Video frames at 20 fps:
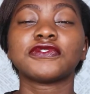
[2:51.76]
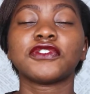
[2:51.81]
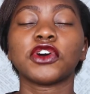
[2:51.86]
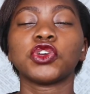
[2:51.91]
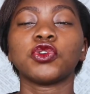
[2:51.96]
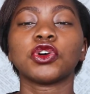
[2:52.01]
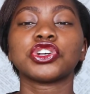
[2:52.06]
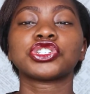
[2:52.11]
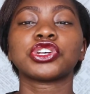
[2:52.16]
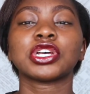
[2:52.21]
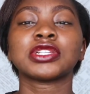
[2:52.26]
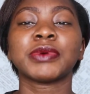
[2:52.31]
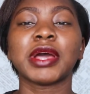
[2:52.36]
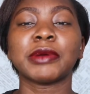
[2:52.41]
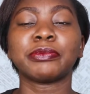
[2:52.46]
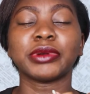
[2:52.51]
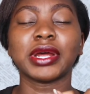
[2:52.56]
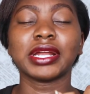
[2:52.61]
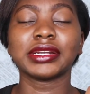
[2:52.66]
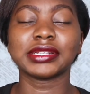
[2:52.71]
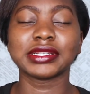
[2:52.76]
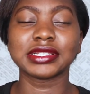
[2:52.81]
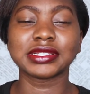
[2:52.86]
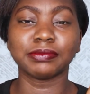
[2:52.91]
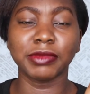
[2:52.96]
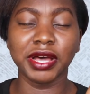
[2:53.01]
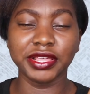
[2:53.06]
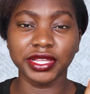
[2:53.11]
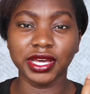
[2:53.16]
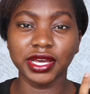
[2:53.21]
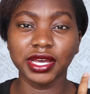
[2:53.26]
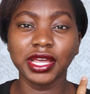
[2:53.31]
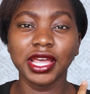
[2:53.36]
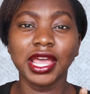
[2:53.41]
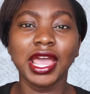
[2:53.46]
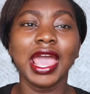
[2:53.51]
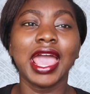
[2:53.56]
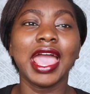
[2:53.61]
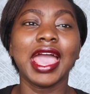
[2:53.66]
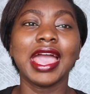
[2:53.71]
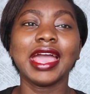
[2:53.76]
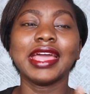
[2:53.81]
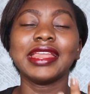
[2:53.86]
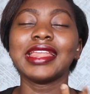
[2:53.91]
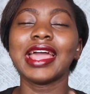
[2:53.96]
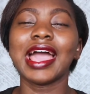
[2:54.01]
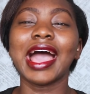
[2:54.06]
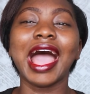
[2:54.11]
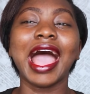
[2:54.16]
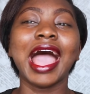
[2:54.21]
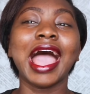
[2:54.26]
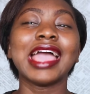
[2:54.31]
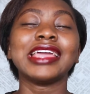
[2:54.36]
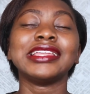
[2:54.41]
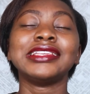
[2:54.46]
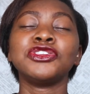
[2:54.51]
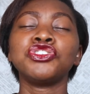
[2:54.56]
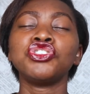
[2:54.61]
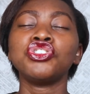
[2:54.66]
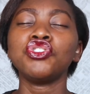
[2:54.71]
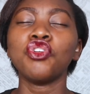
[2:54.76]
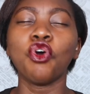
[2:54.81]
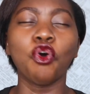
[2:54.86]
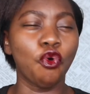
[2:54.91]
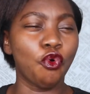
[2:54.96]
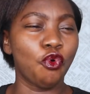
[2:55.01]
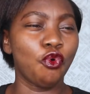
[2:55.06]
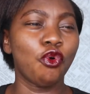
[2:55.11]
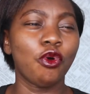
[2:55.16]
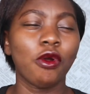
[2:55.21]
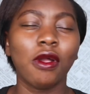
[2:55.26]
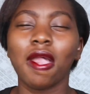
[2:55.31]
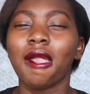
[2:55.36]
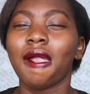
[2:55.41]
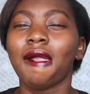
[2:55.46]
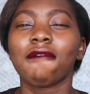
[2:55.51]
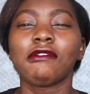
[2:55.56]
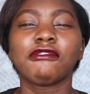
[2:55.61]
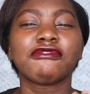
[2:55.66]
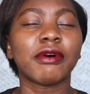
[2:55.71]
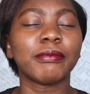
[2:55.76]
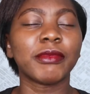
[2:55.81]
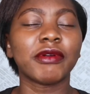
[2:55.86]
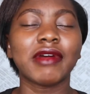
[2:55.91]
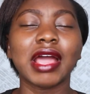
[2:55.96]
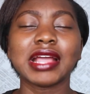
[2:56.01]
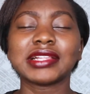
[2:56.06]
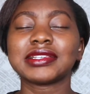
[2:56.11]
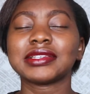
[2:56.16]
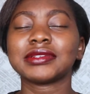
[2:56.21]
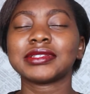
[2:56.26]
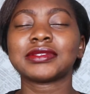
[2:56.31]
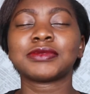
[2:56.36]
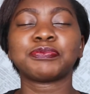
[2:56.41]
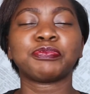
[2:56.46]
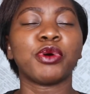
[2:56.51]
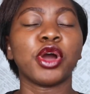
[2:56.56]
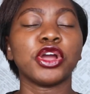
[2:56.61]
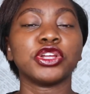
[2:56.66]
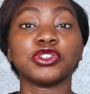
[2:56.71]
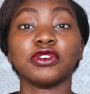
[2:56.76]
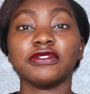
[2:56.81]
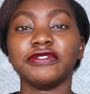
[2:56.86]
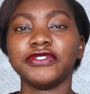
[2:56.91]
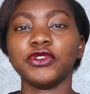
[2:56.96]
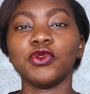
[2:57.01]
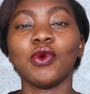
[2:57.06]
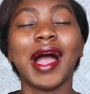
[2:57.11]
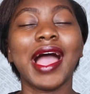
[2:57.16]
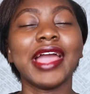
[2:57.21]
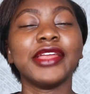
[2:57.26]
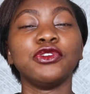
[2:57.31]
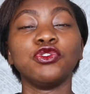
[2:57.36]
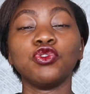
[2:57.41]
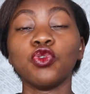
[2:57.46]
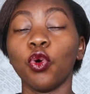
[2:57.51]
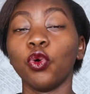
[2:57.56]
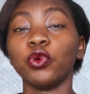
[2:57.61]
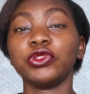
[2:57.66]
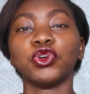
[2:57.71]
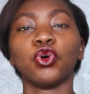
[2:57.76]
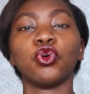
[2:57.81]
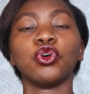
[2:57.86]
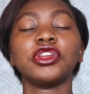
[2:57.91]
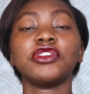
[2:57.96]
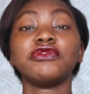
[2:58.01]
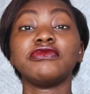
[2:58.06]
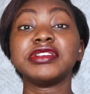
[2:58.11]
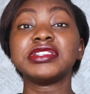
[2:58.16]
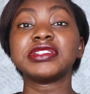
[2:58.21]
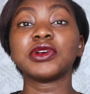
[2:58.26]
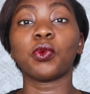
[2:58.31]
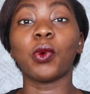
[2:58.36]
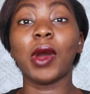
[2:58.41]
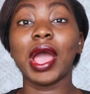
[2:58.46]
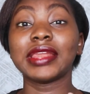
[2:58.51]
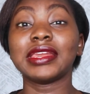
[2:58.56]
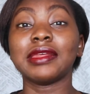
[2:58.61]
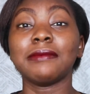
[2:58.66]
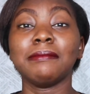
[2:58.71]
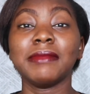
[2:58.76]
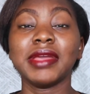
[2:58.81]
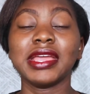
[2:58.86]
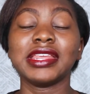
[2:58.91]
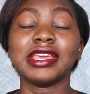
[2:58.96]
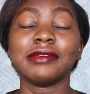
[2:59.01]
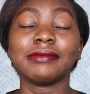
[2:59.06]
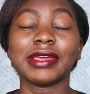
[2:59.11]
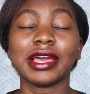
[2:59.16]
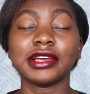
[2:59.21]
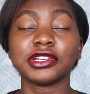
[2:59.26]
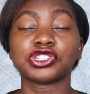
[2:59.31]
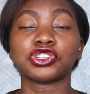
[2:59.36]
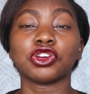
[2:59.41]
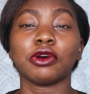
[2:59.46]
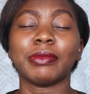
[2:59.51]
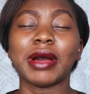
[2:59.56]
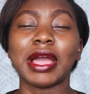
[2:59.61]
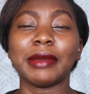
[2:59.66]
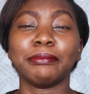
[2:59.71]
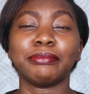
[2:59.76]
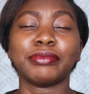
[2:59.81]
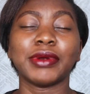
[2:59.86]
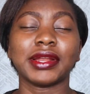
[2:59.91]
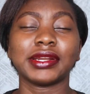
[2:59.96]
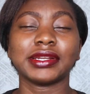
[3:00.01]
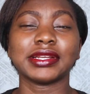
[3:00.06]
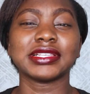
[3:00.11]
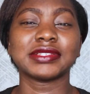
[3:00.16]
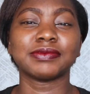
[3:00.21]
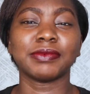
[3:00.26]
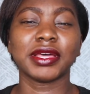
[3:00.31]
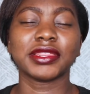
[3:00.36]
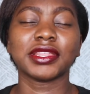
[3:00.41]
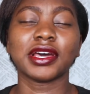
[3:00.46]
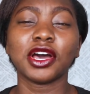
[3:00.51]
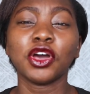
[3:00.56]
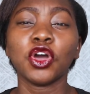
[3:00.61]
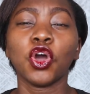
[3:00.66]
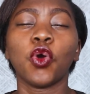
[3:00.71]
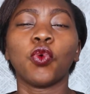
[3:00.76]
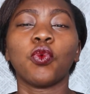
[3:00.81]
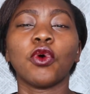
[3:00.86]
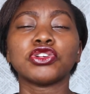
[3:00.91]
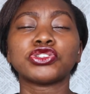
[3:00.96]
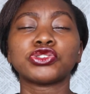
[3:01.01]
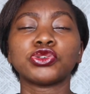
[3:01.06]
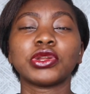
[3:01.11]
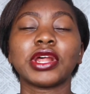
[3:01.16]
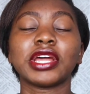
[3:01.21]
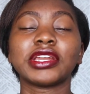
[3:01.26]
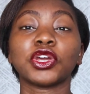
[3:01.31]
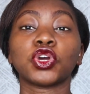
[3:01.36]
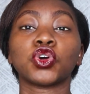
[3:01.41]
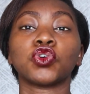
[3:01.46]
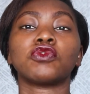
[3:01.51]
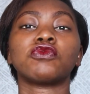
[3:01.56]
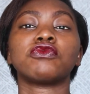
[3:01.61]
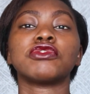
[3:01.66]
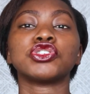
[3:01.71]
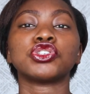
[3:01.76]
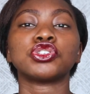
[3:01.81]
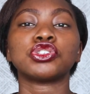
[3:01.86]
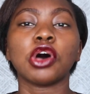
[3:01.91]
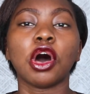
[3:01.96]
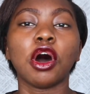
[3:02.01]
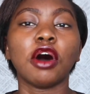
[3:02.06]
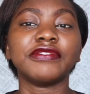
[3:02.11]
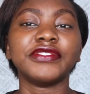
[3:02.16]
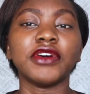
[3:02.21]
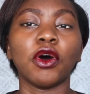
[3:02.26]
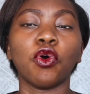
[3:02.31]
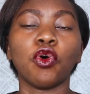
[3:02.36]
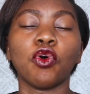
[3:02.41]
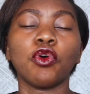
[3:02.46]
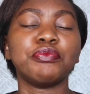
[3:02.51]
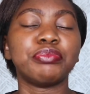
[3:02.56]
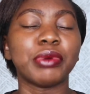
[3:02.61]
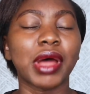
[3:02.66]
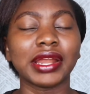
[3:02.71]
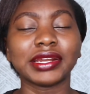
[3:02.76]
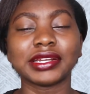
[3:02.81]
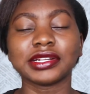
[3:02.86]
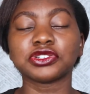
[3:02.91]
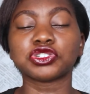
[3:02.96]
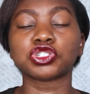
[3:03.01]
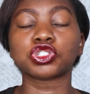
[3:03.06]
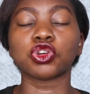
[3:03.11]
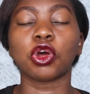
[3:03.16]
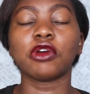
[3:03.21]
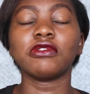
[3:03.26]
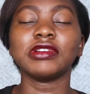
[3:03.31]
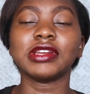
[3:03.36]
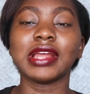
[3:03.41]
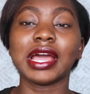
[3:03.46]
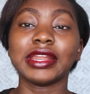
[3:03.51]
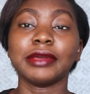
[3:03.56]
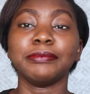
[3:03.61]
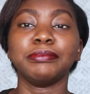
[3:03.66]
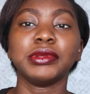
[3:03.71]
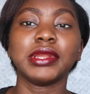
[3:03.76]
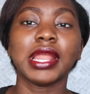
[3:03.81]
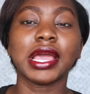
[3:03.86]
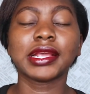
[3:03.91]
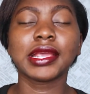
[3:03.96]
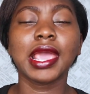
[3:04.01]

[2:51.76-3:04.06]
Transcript: of all, he was shot by Brandon's mother, and I know, from a writing point of view, I know the only reason why they made him get shot by Brandon's mother was so that they could resolve the whole Brandon storyline and be like,